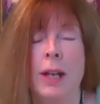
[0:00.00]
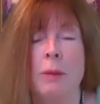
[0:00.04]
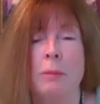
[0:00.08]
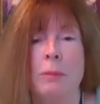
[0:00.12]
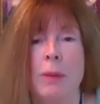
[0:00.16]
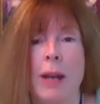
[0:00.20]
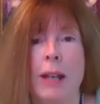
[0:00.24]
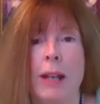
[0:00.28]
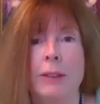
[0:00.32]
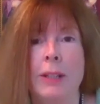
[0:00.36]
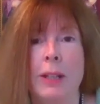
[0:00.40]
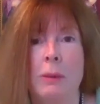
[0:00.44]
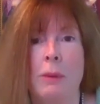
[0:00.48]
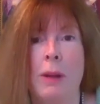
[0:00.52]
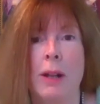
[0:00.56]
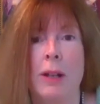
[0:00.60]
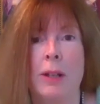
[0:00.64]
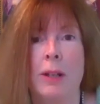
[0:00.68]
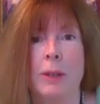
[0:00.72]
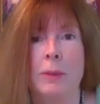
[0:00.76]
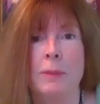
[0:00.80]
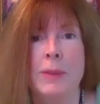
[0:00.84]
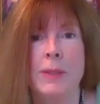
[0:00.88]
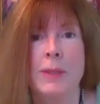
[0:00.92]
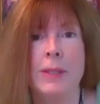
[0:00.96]
proudly
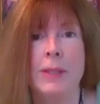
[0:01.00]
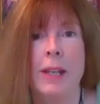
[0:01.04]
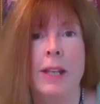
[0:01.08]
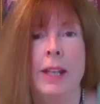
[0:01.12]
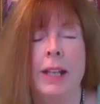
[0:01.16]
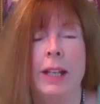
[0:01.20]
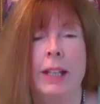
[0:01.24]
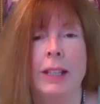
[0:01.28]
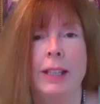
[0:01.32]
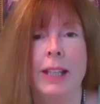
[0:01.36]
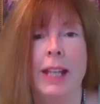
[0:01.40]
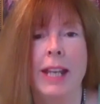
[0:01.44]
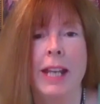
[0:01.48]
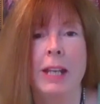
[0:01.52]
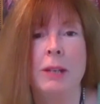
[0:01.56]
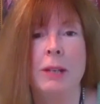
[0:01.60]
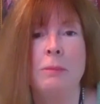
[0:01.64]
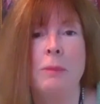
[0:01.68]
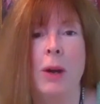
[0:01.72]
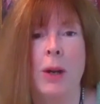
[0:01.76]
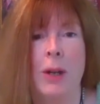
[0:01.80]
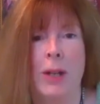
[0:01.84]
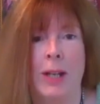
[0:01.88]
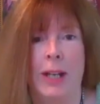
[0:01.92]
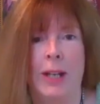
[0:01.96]
welcomes Helaine
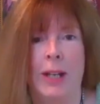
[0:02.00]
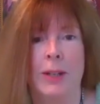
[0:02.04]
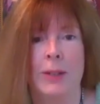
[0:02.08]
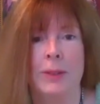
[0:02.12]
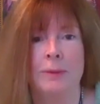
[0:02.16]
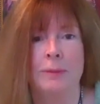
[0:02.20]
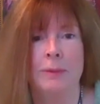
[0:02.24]
Mario.